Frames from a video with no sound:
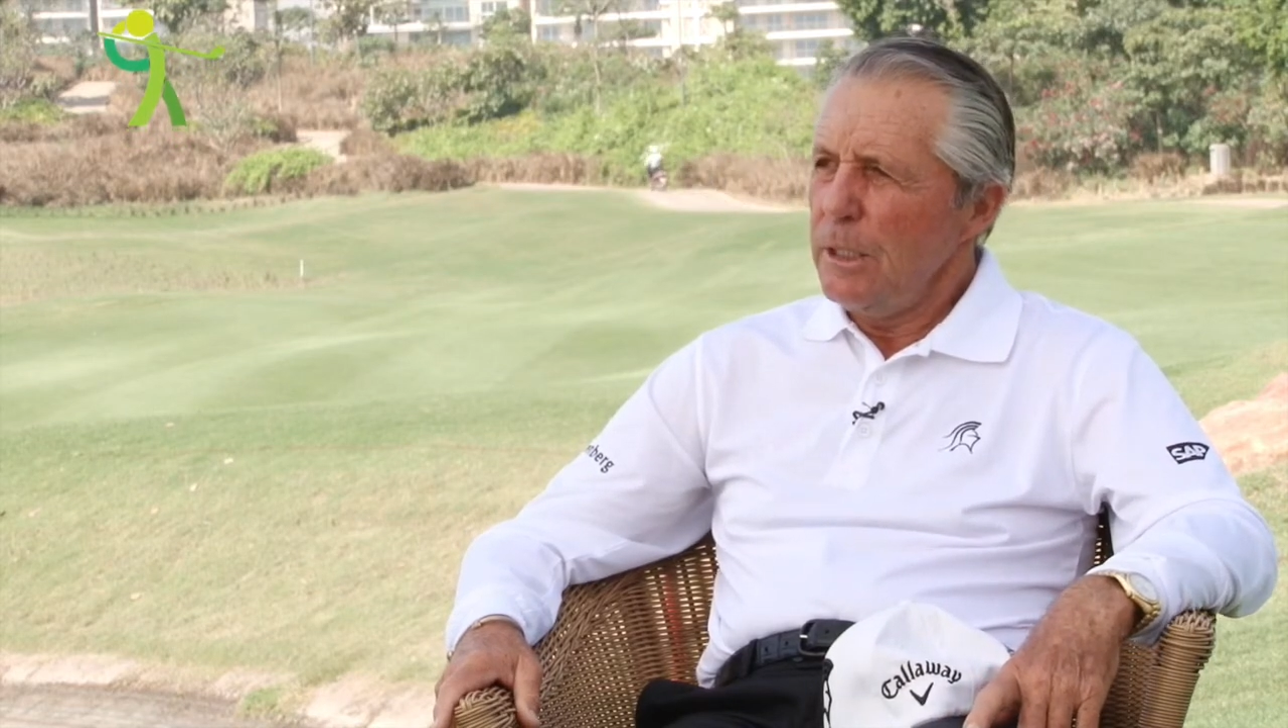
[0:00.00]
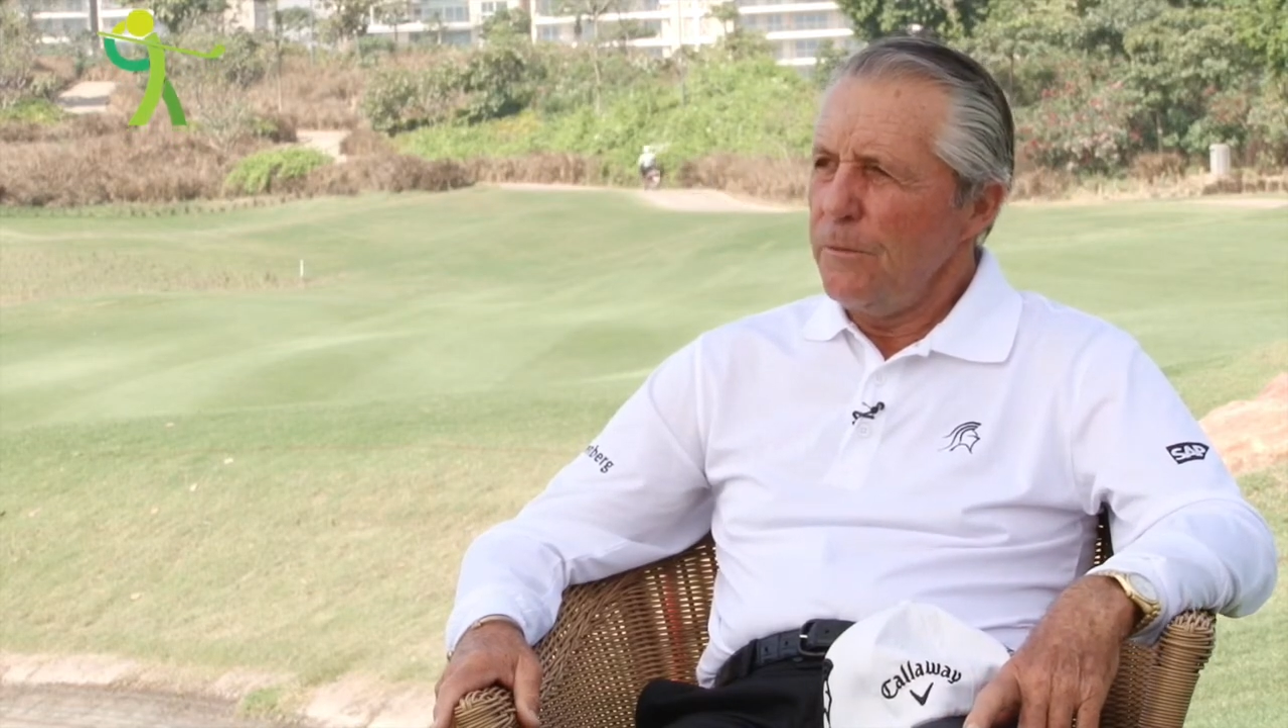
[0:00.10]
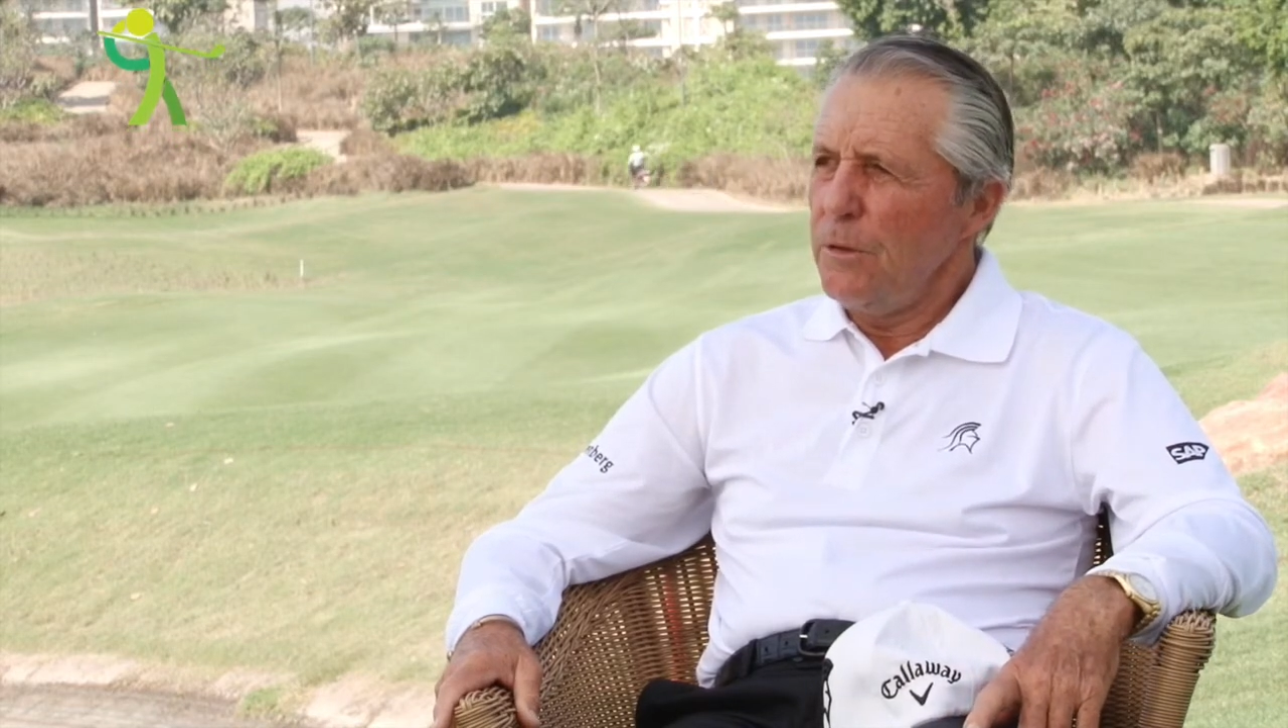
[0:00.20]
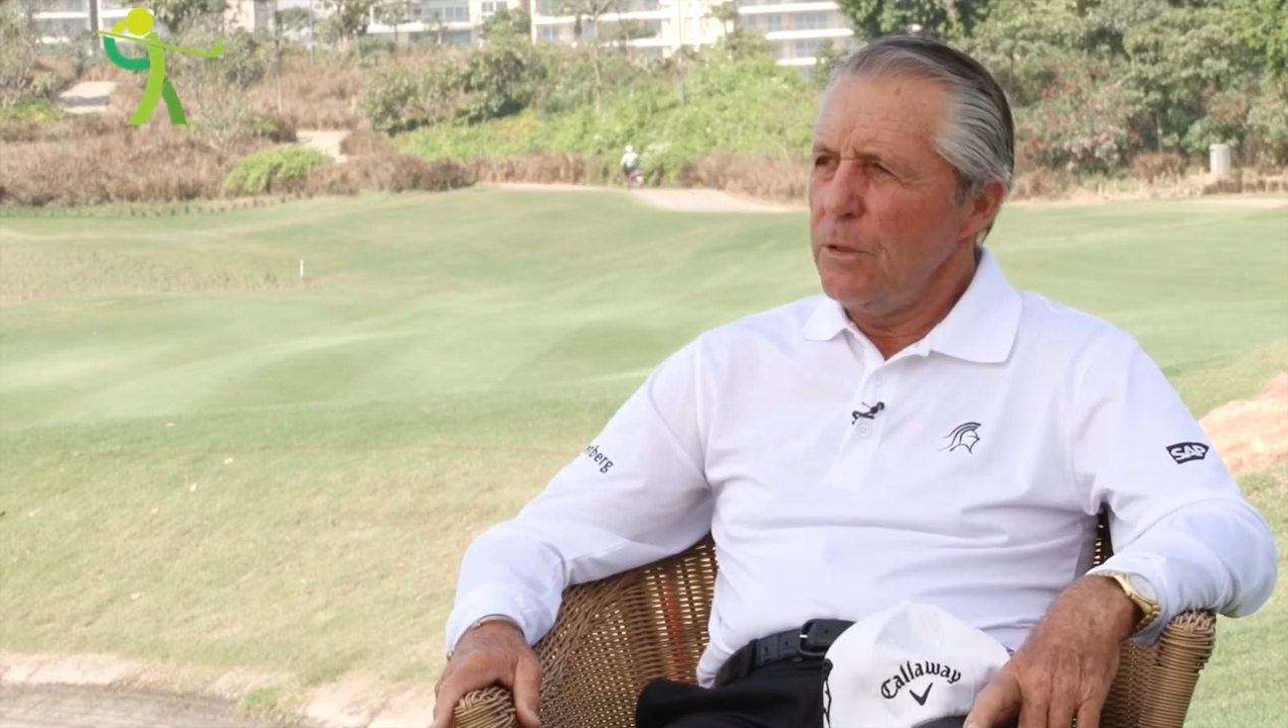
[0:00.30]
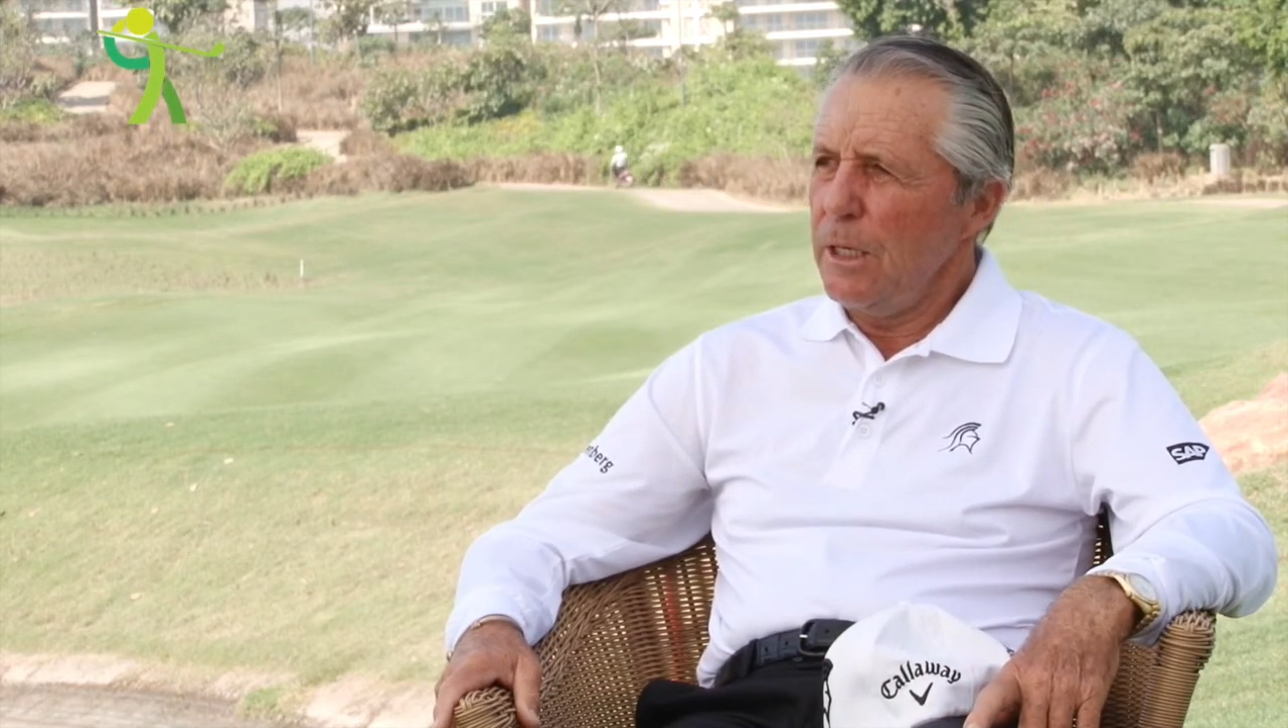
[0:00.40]

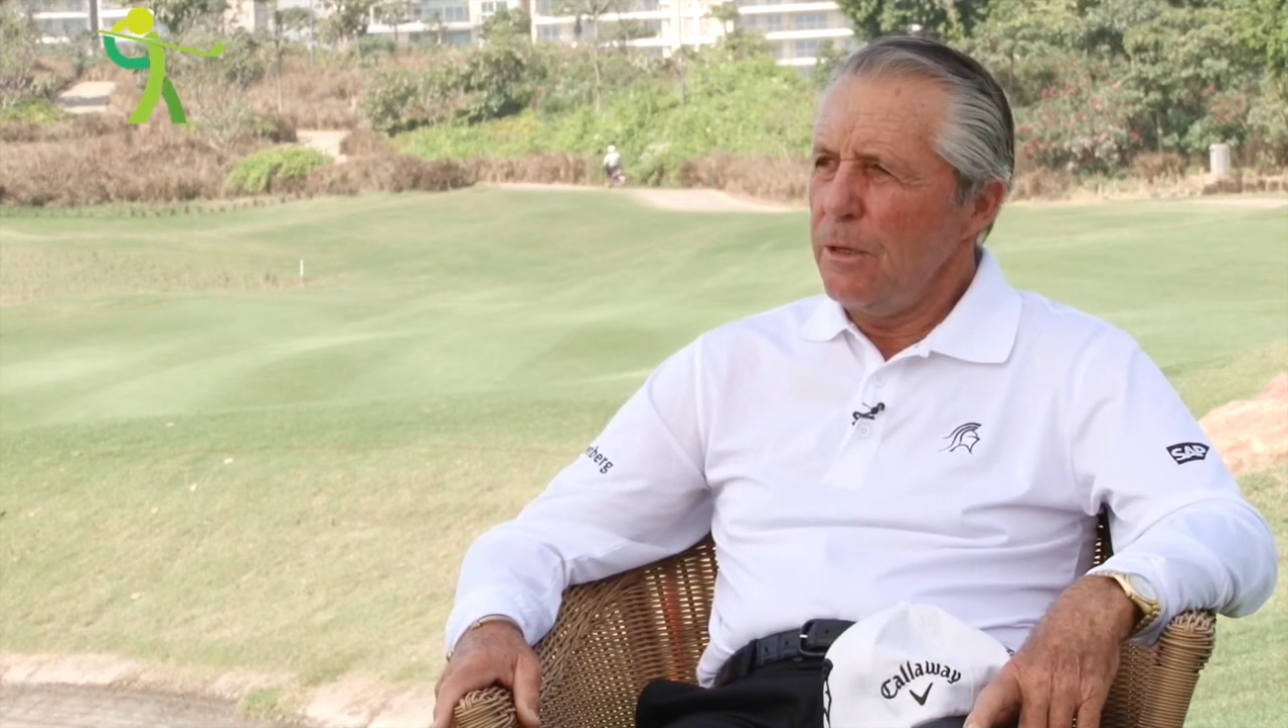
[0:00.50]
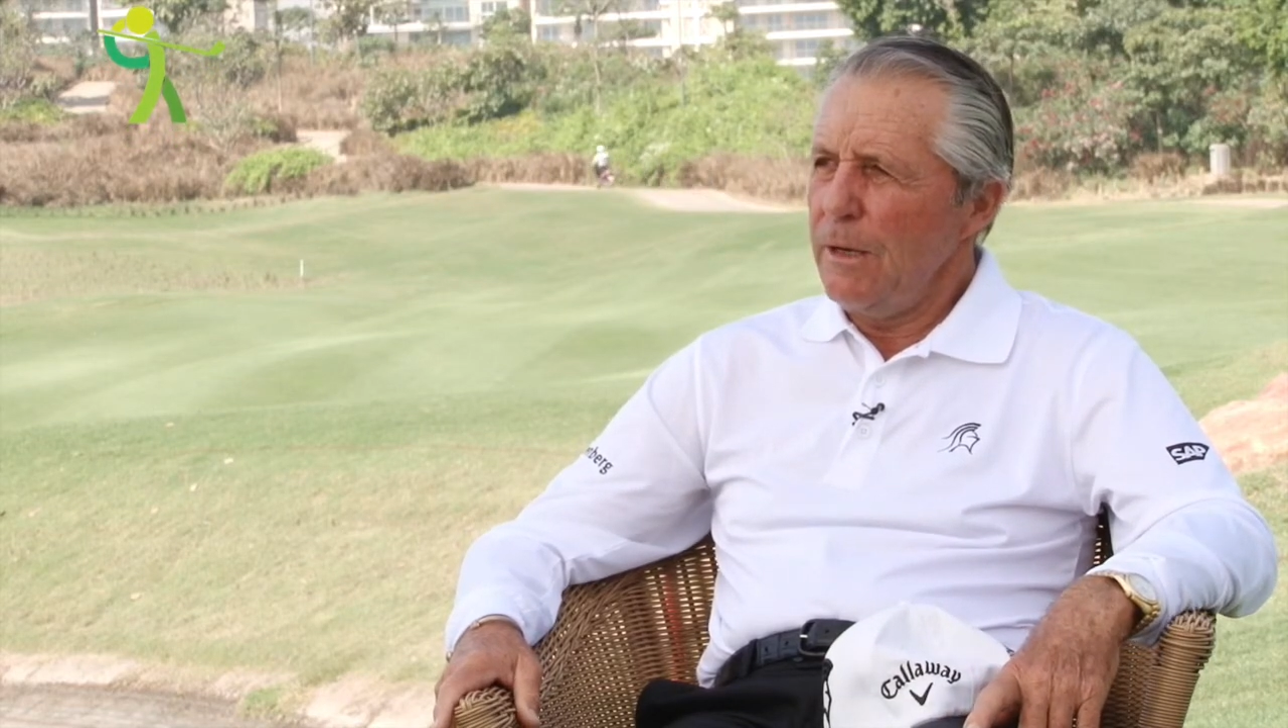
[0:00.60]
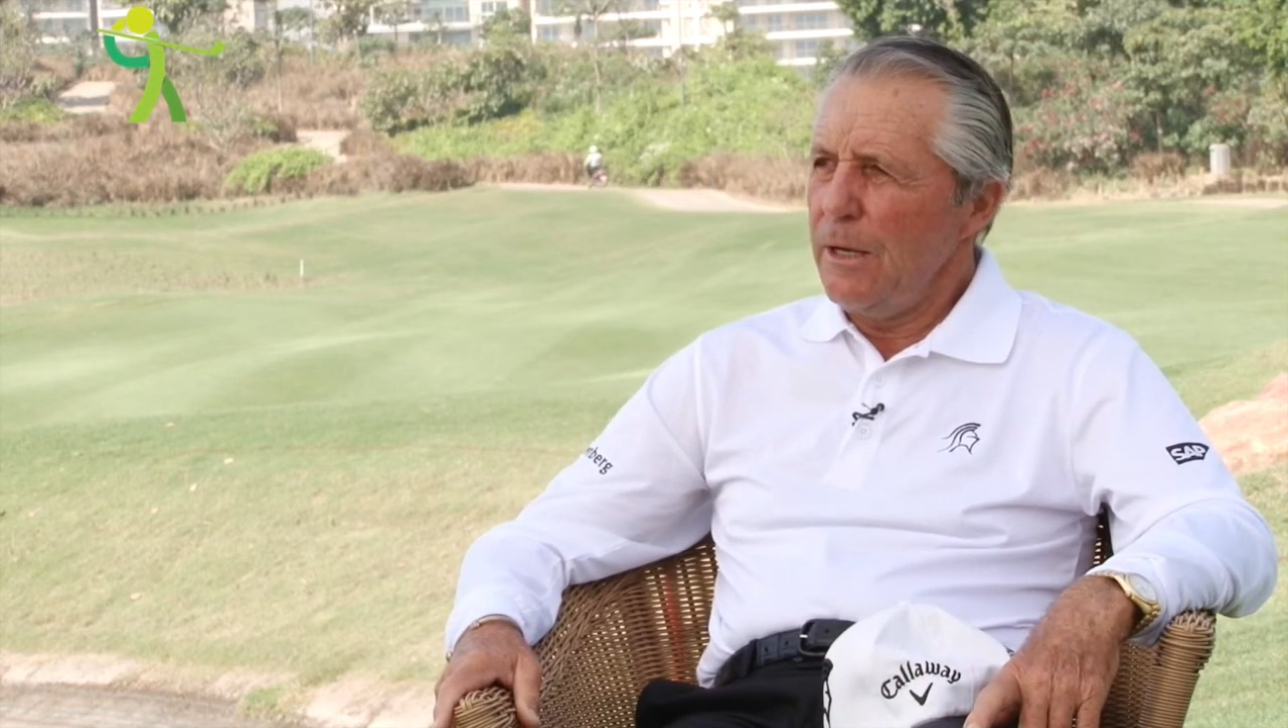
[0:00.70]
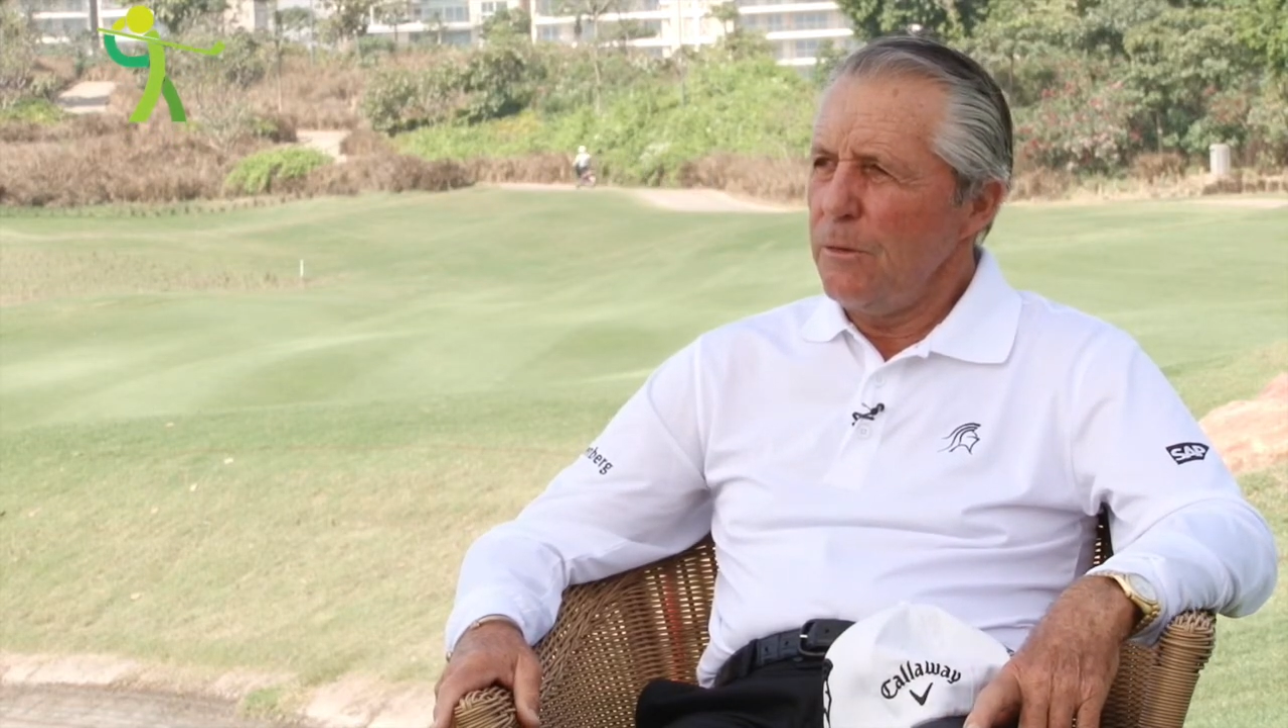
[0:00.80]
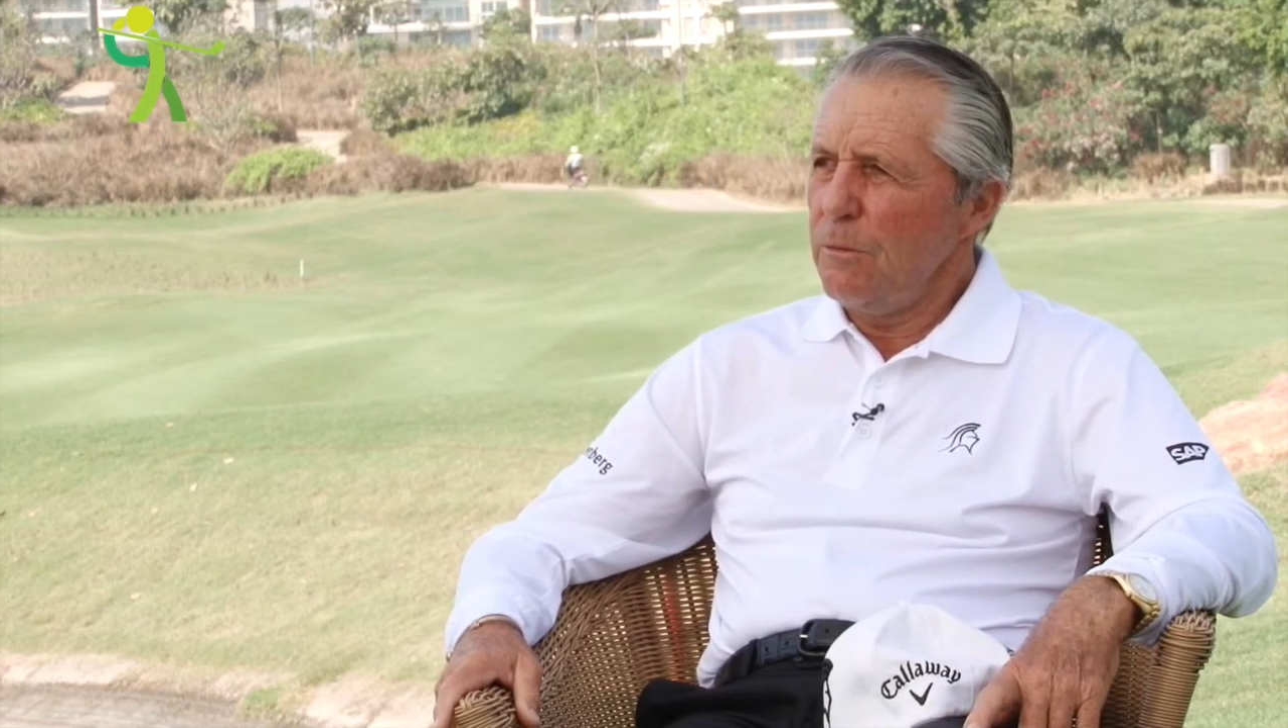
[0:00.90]
if you go
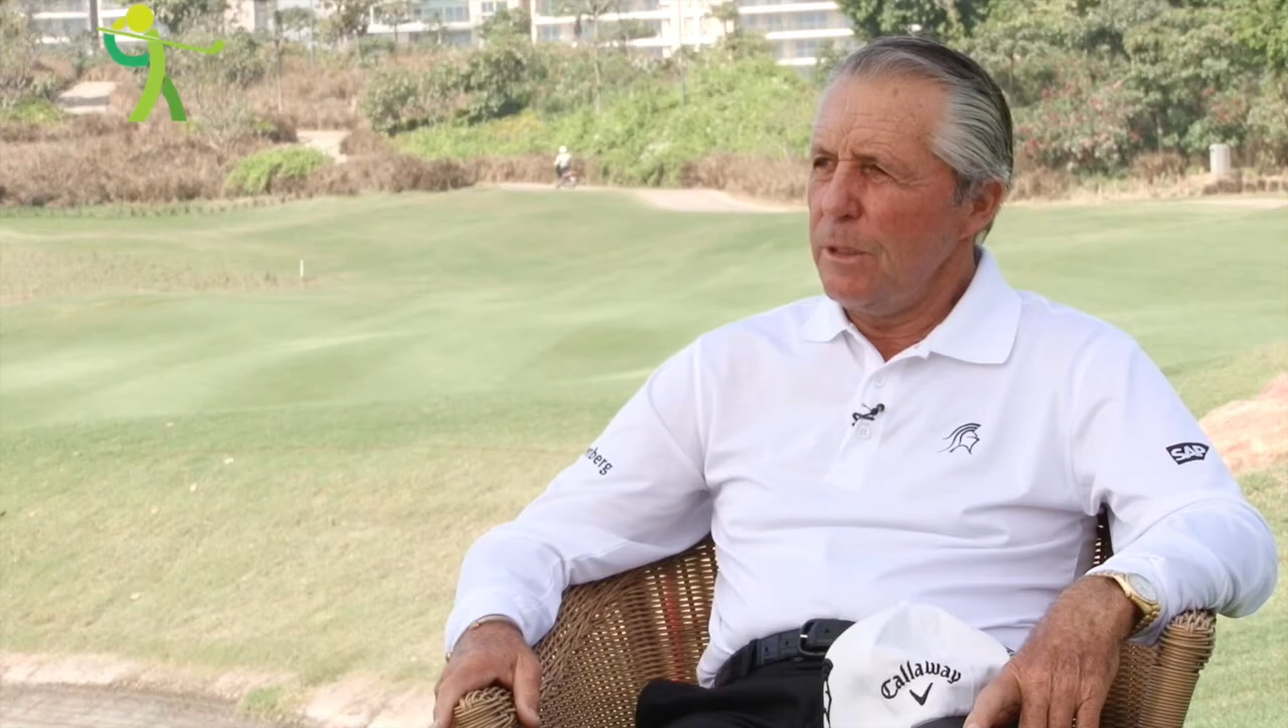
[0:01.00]
around the